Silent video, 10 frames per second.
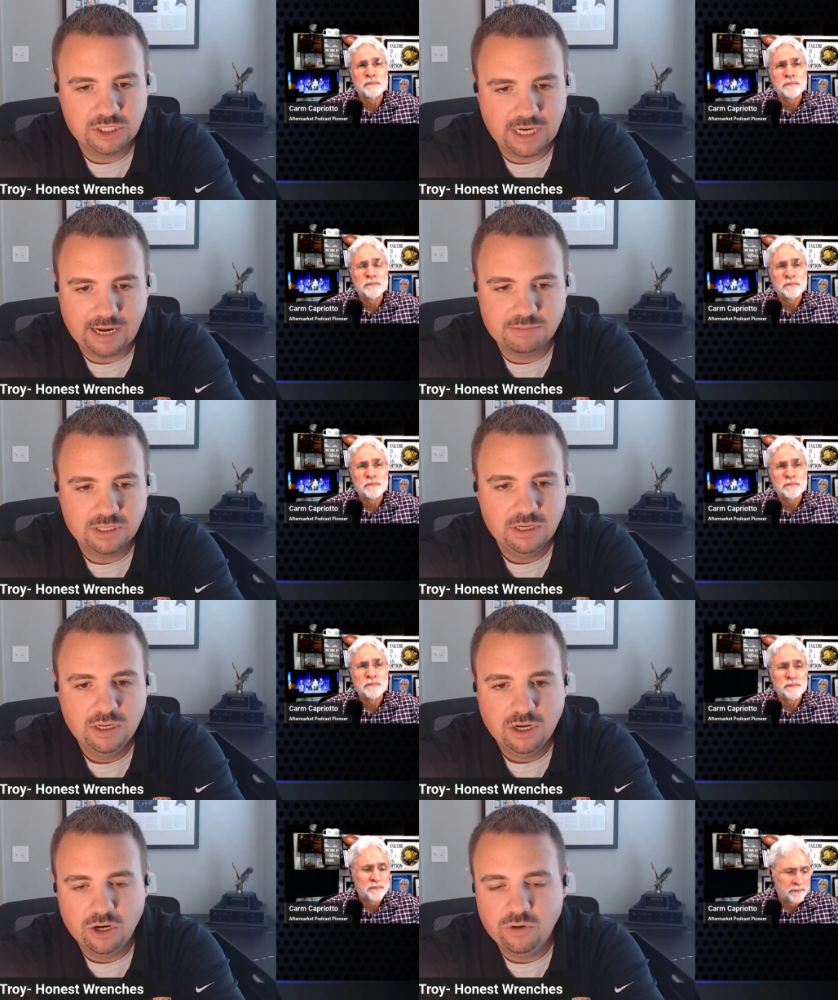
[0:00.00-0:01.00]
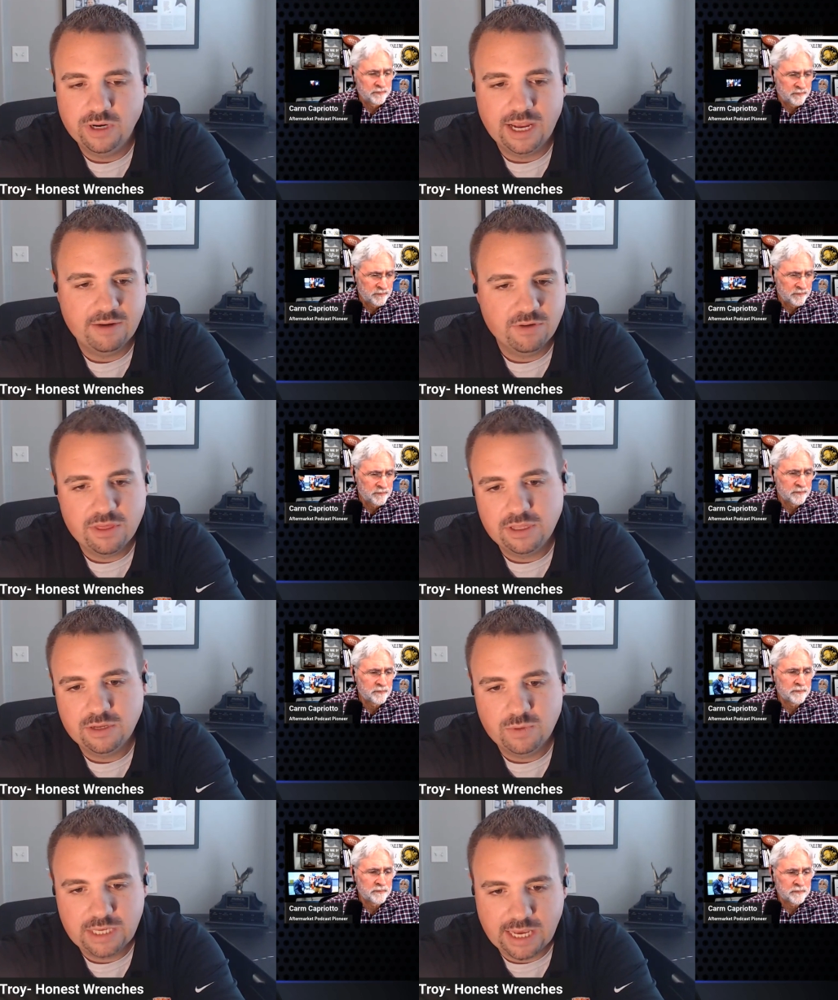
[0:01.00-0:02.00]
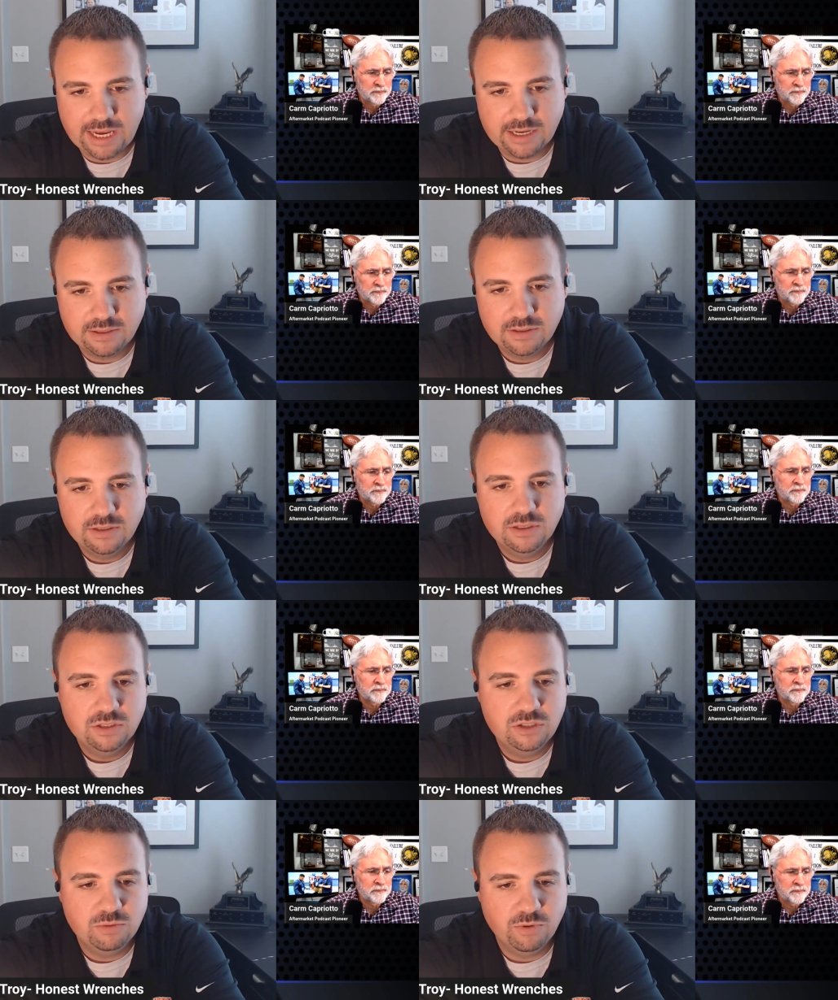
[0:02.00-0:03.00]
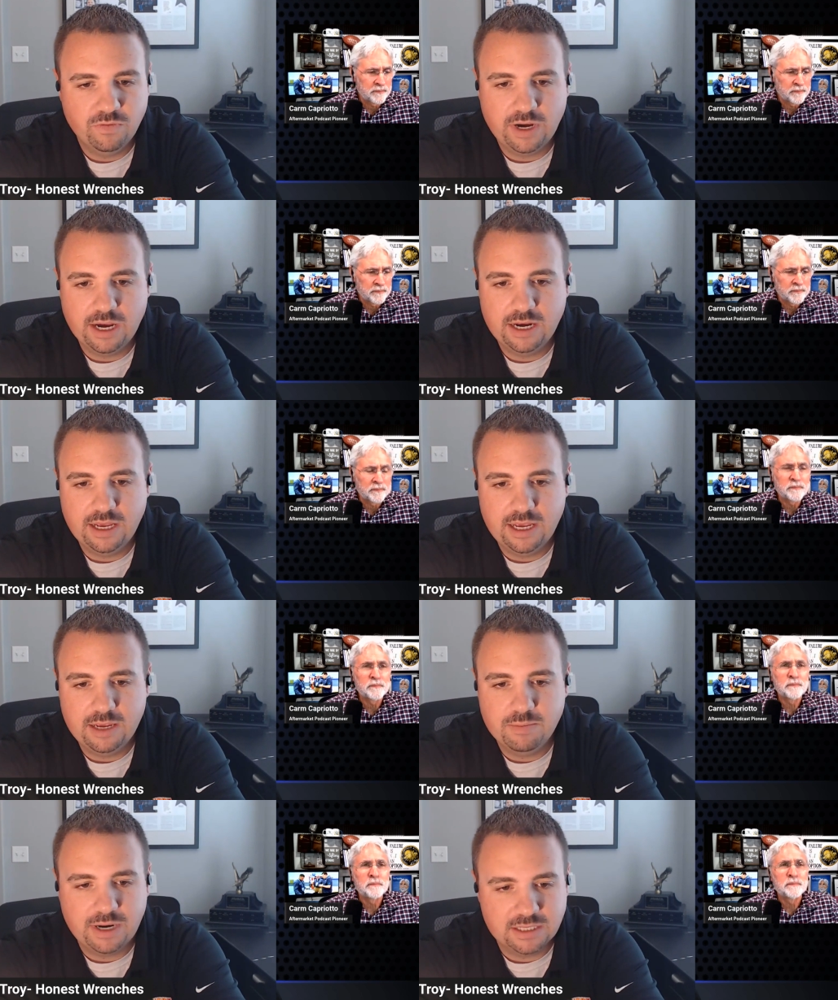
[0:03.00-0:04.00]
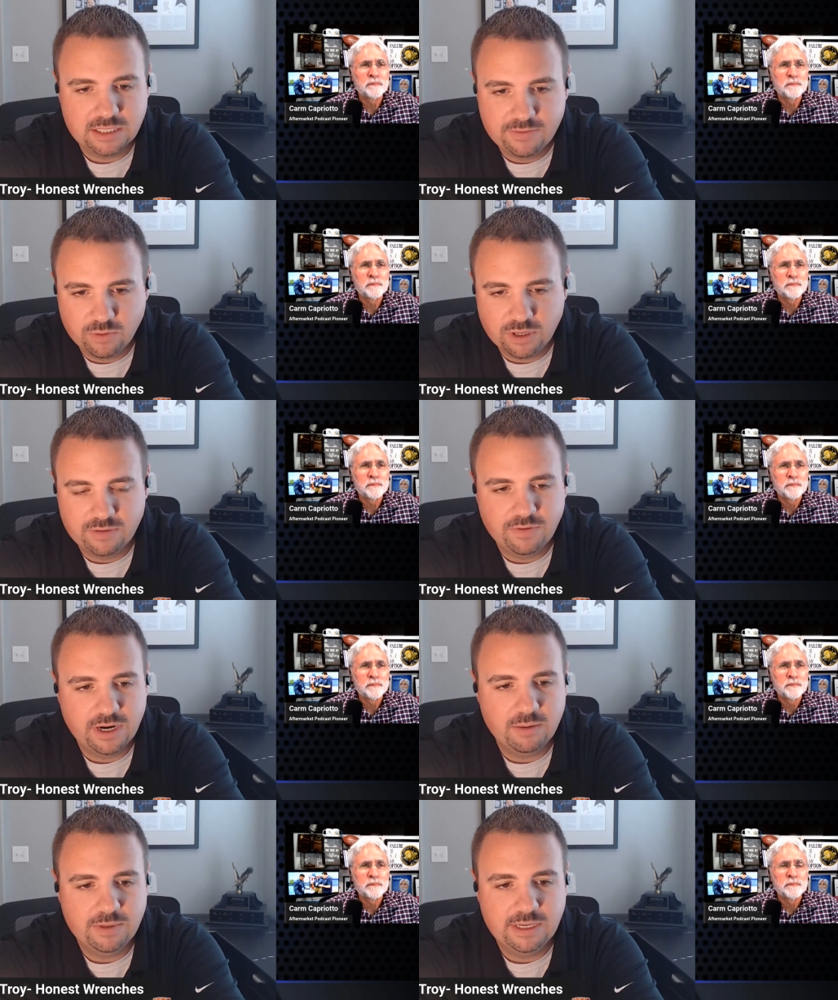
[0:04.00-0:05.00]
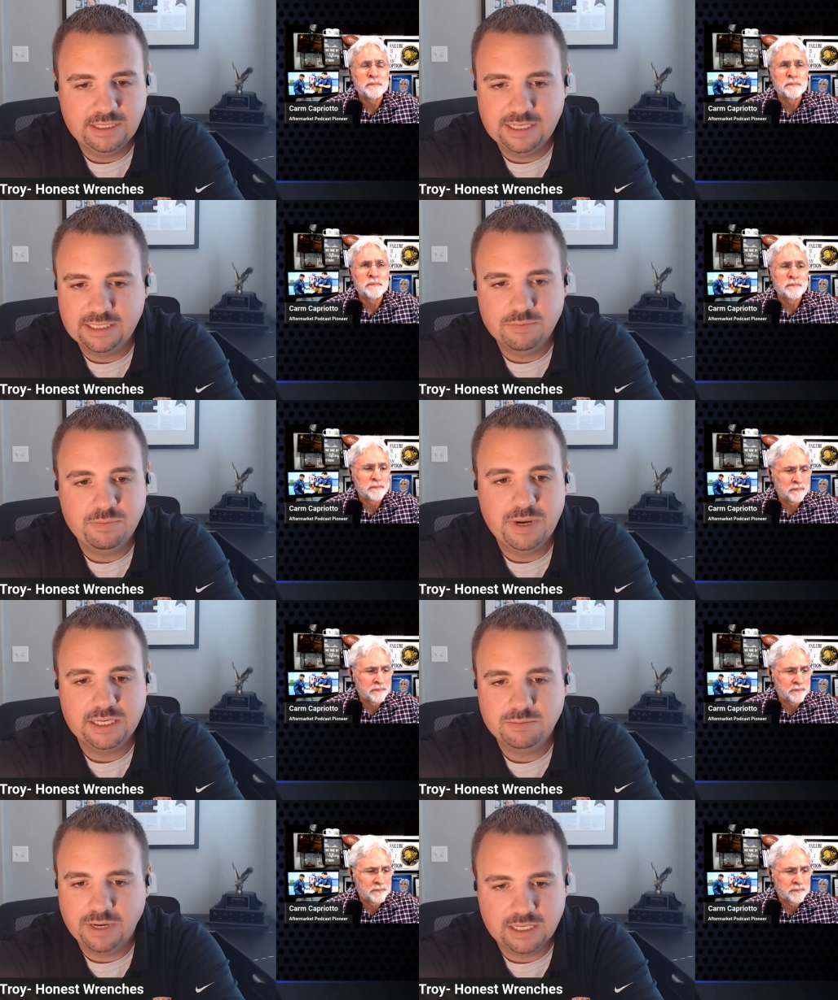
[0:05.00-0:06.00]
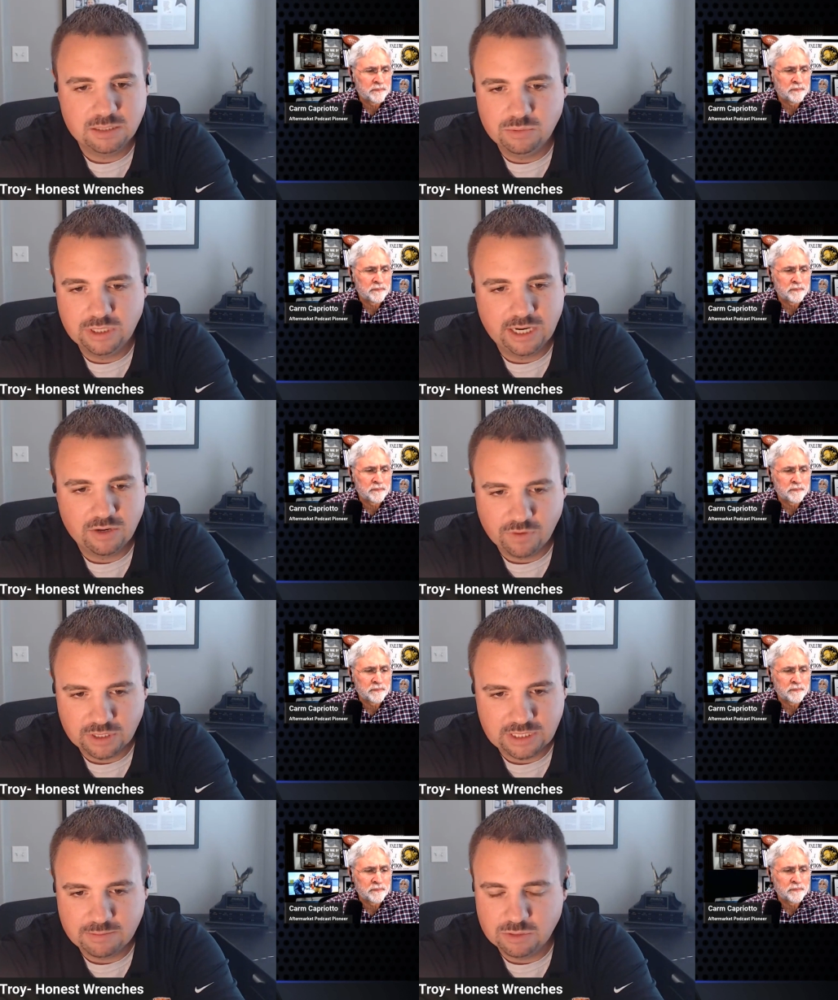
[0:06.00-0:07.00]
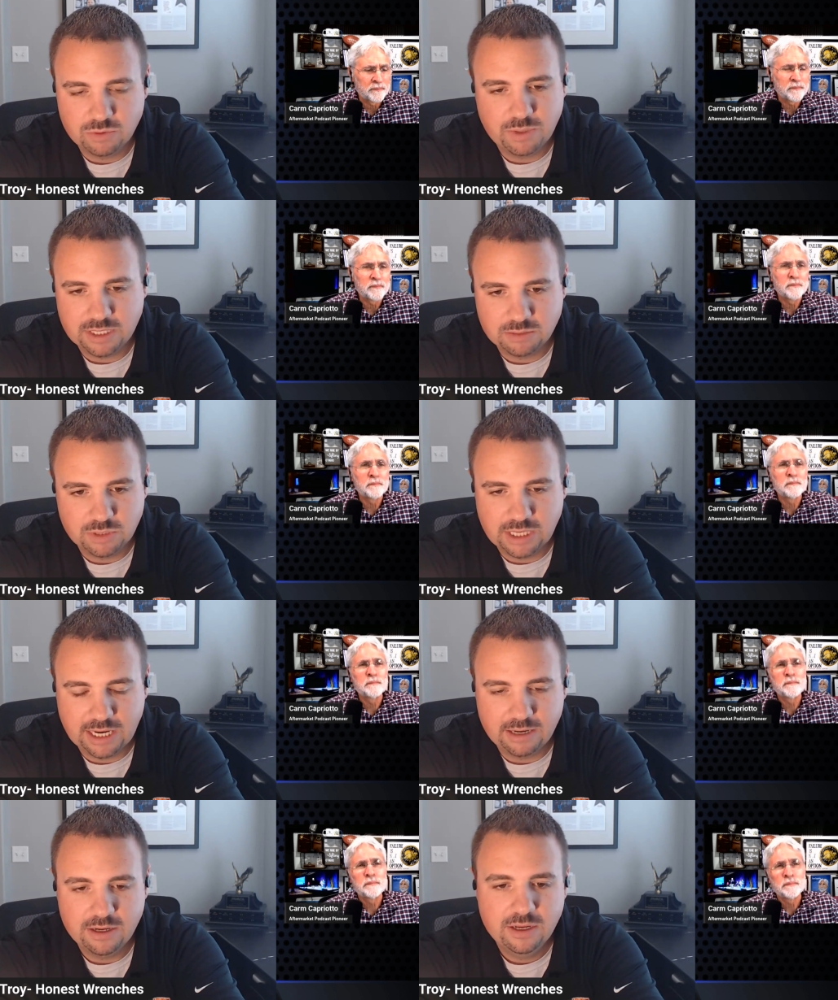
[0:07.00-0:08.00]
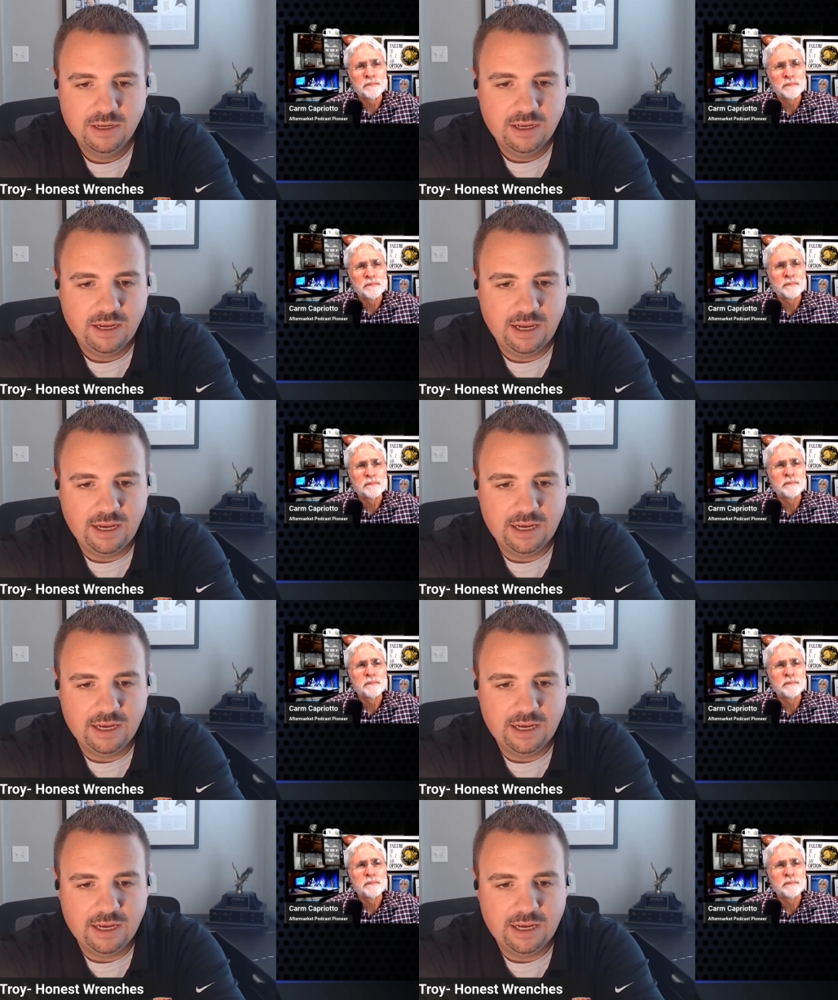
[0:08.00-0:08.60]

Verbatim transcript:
Speaker 1: of us shops are doing everything that we can to provide a positive work environment and take the best possible care of our team as we possibly can.